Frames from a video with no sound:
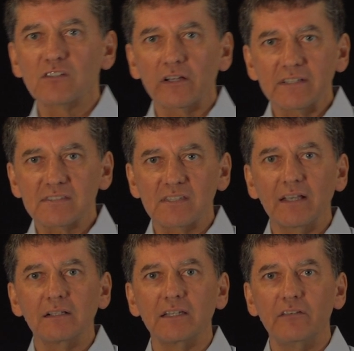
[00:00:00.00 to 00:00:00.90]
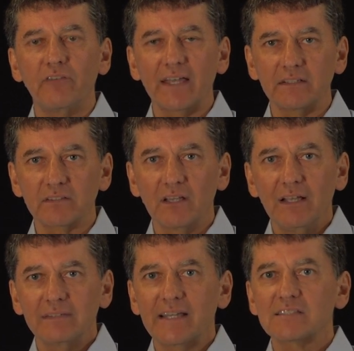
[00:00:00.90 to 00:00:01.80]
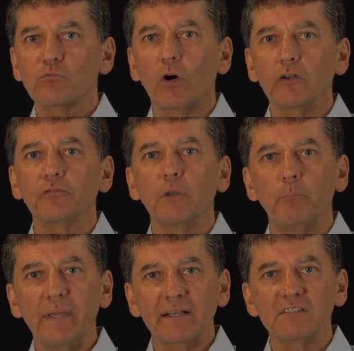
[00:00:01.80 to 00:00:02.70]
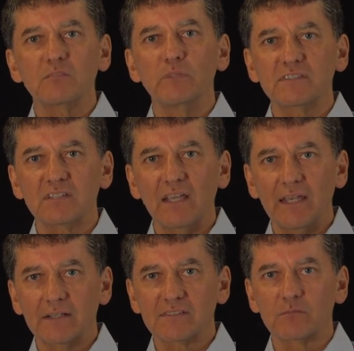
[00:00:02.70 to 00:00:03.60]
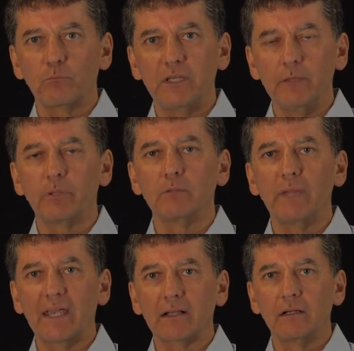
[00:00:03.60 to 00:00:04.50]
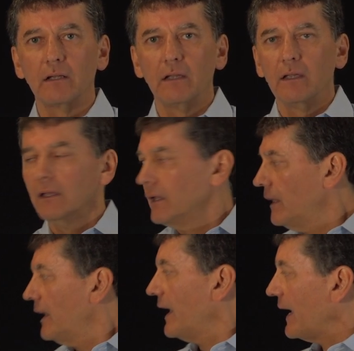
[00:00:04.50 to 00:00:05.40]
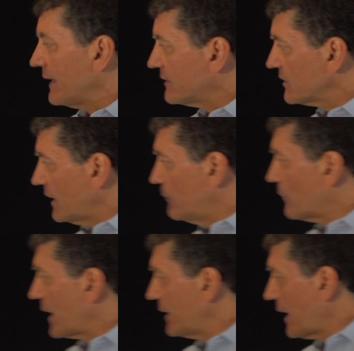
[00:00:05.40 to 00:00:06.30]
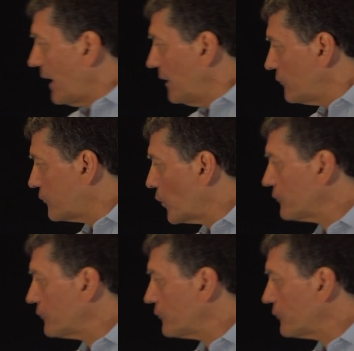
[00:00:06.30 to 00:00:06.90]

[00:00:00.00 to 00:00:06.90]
not a single event. That's one of the biggest mistakes people make. And in my 4